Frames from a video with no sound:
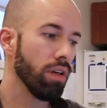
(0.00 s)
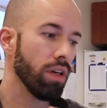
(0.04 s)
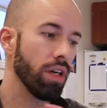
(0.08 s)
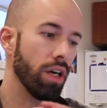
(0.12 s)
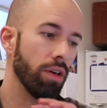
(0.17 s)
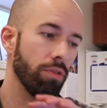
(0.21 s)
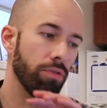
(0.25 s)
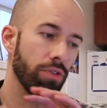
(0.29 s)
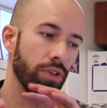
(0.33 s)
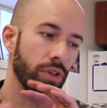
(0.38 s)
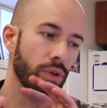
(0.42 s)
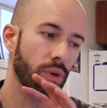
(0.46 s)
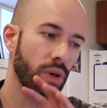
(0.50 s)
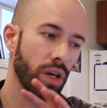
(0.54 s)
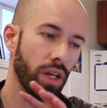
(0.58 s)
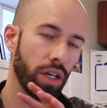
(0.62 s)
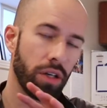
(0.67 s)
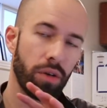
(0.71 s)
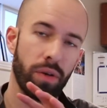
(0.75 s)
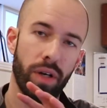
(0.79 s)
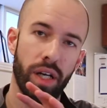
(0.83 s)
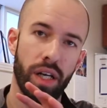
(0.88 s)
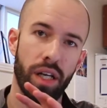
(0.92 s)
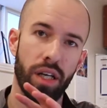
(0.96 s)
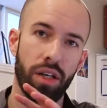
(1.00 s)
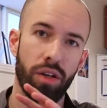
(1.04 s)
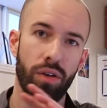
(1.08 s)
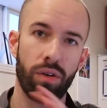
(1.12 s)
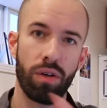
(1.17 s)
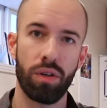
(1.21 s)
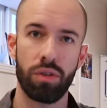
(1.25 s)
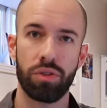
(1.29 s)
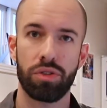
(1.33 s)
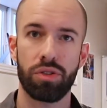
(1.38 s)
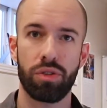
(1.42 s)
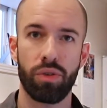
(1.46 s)
If you are creating your
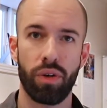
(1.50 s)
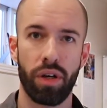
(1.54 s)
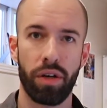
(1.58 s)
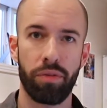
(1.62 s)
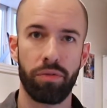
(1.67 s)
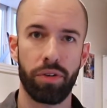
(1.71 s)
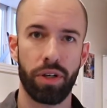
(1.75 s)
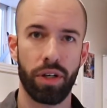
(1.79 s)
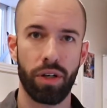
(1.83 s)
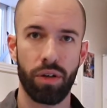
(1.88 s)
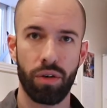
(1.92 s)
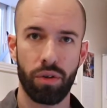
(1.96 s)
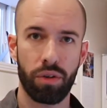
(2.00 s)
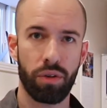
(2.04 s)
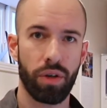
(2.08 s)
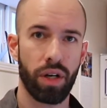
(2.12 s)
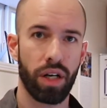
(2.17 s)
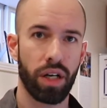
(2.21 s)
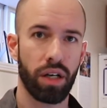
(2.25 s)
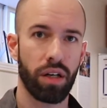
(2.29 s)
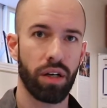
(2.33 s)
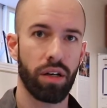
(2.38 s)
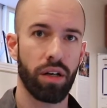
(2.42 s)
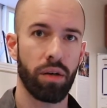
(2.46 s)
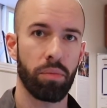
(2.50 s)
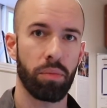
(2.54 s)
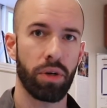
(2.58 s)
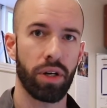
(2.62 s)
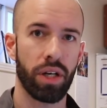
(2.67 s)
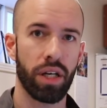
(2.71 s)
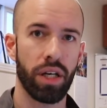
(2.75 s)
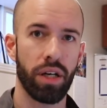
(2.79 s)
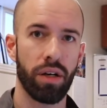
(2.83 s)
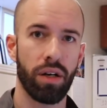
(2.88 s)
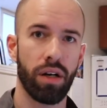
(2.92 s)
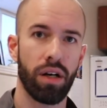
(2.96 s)
own story for your own credit card
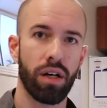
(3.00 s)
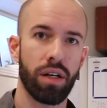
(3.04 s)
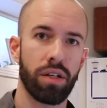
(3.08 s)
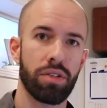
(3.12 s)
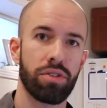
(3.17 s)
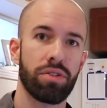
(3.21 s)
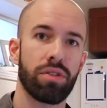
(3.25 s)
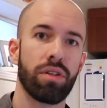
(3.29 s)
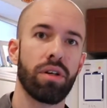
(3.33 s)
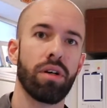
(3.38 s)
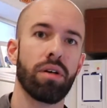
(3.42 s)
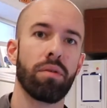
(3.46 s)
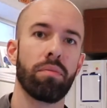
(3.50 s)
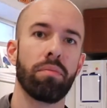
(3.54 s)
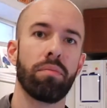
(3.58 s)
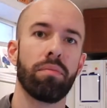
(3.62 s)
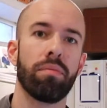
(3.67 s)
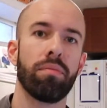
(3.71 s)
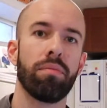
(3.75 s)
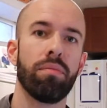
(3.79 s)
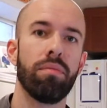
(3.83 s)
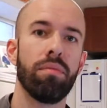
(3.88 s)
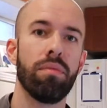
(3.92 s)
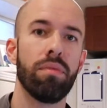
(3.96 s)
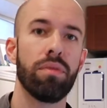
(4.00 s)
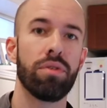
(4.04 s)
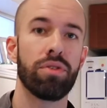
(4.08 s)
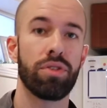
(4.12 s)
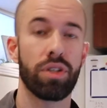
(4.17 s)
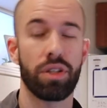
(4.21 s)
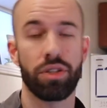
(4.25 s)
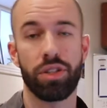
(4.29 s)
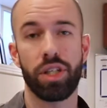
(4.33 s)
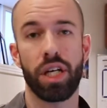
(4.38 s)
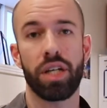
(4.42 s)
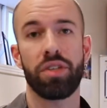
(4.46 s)
number, here are some
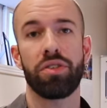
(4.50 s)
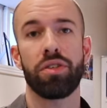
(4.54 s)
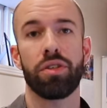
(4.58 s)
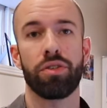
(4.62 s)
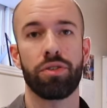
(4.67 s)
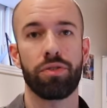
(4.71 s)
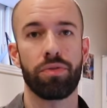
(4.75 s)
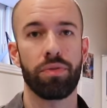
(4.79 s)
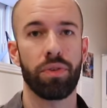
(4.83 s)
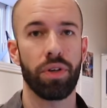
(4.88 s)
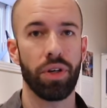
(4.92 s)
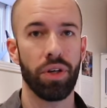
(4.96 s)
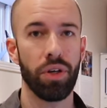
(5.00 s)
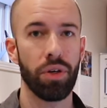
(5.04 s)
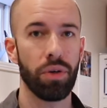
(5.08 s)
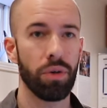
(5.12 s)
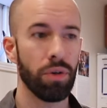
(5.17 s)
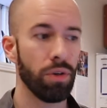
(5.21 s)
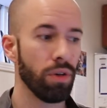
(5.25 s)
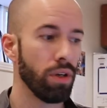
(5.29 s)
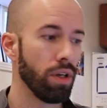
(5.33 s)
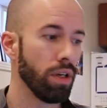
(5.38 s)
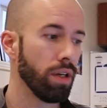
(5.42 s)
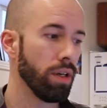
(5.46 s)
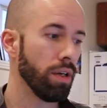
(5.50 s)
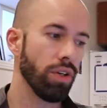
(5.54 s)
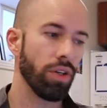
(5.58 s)
suggestions for you.